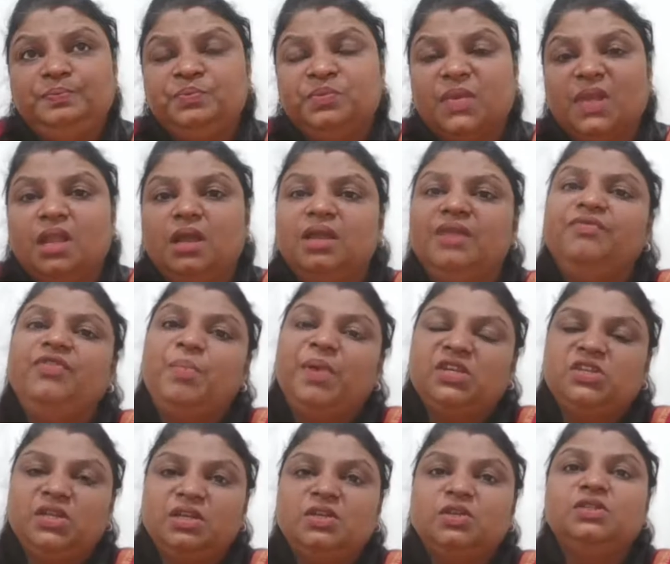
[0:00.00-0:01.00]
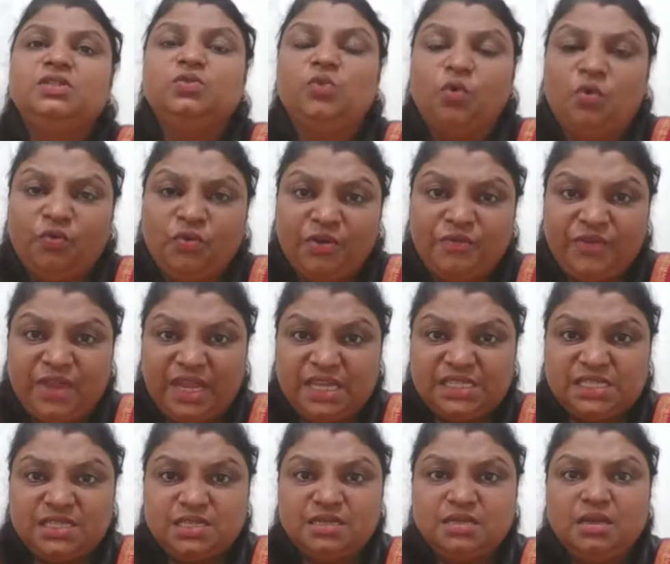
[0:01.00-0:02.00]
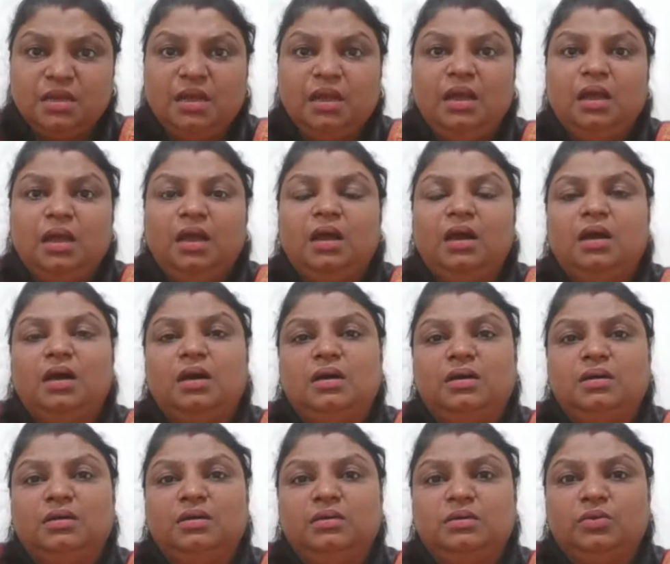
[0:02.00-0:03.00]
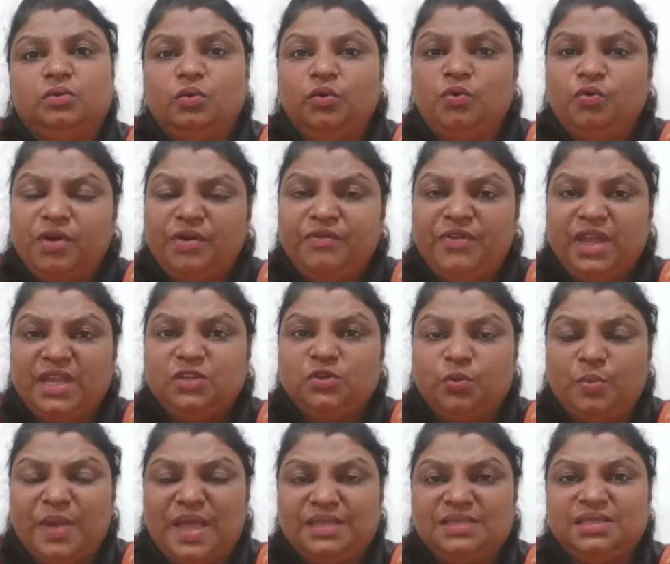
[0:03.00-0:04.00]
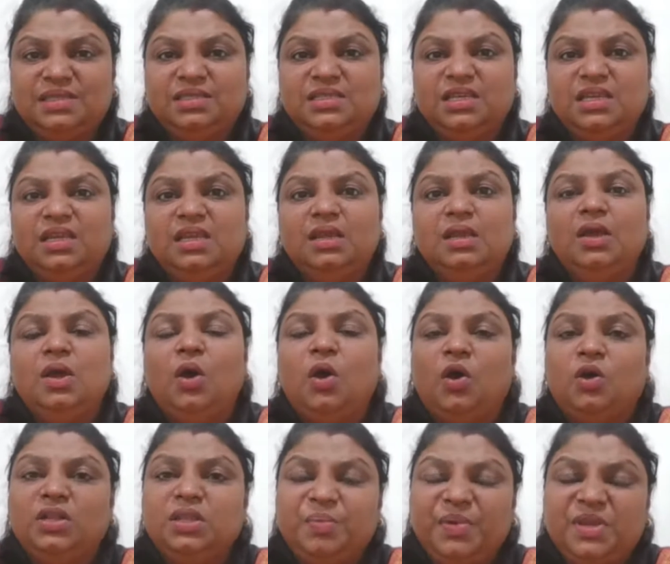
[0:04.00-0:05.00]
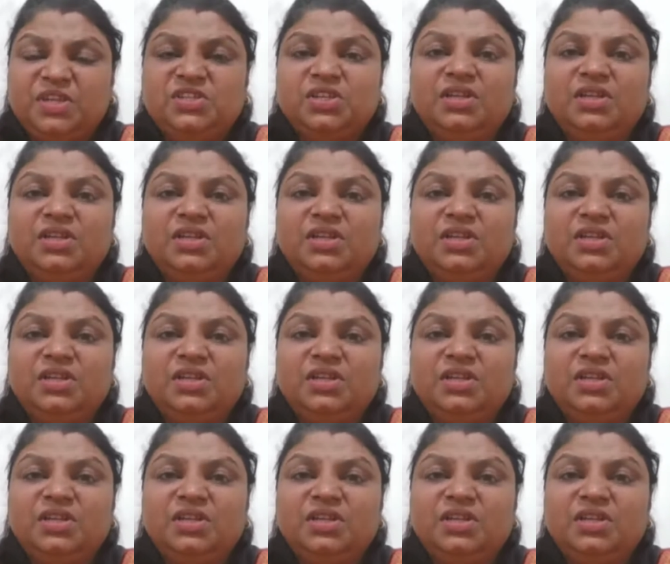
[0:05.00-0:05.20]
if the patient is overweight, obesity, or the